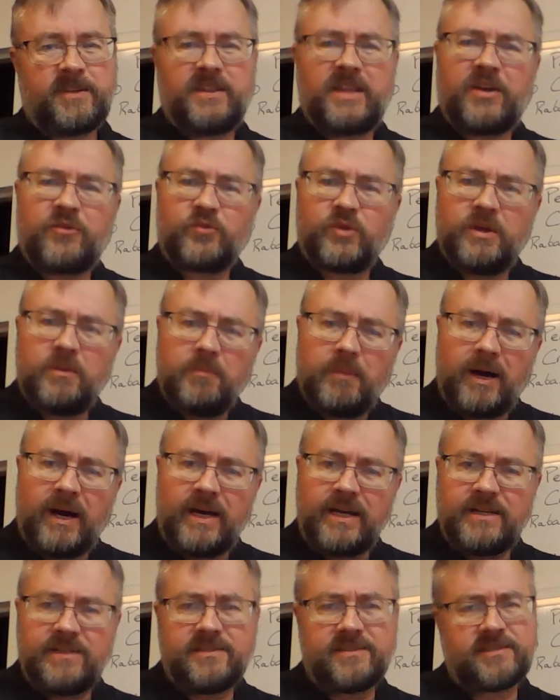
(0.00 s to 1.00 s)
That
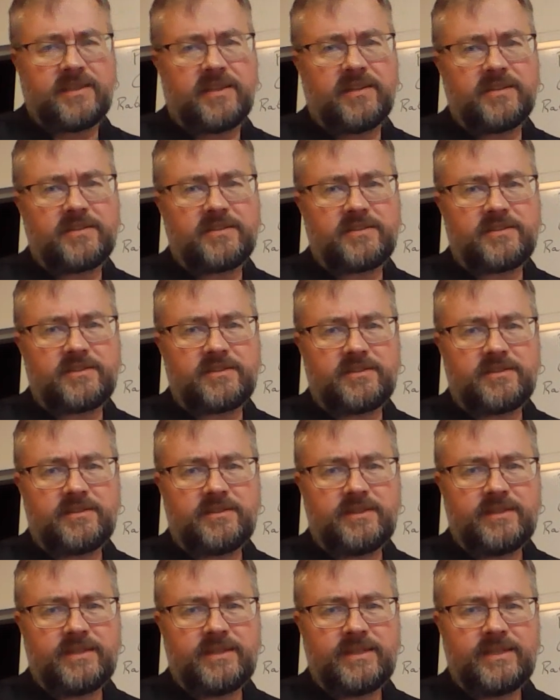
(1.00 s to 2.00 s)
reminds us
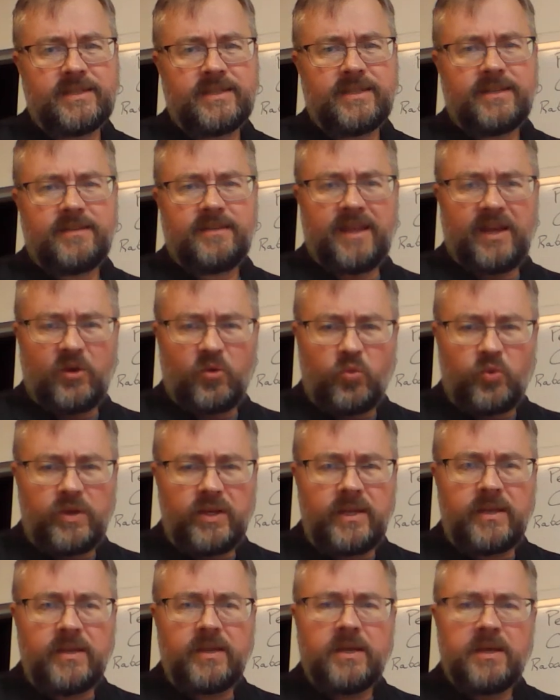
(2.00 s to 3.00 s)
that
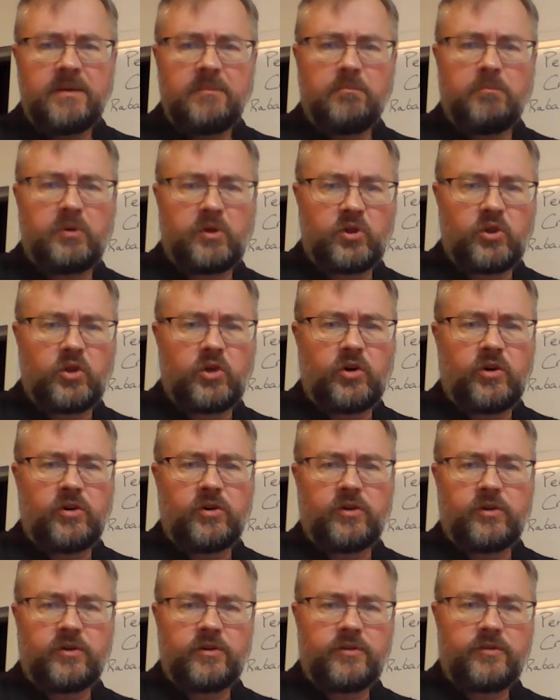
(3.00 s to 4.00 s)
we
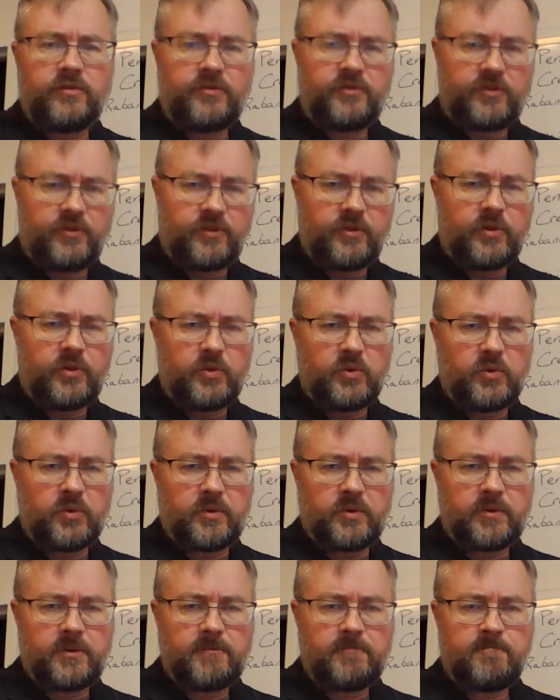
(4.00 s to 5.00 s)
belong to the
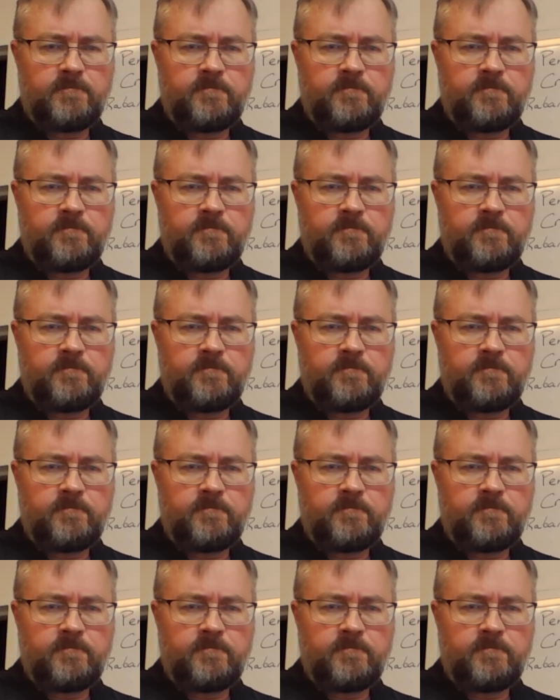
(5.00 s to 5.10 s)
Lord.